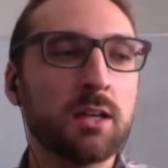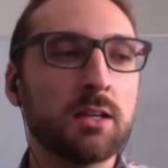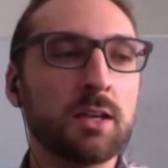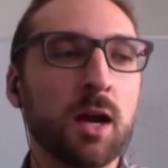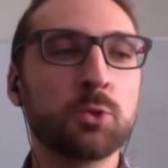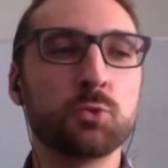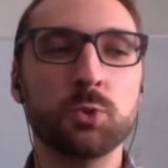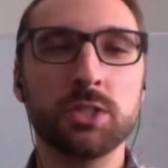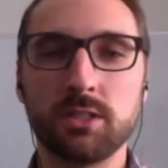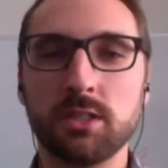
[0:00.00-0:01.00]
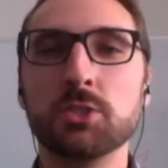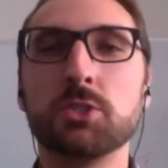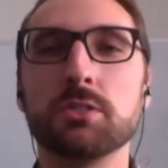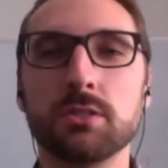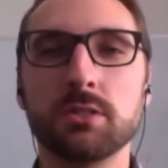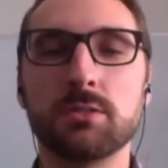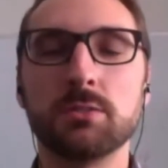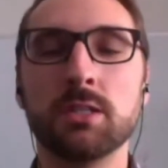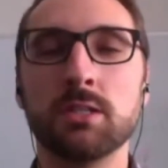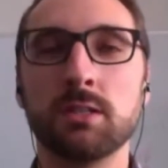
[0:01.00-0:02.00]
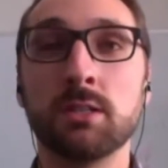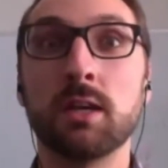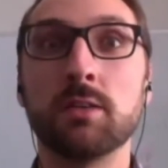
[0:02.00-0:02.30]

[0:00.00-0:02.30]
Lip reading: was really interested in a